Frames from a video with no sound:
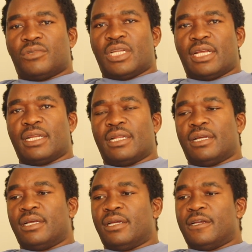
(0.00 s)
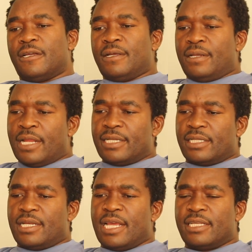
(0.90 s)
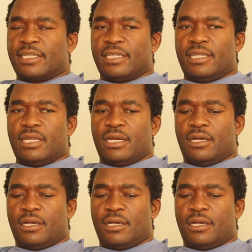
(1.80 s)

Yeah, uh, 1990, uh,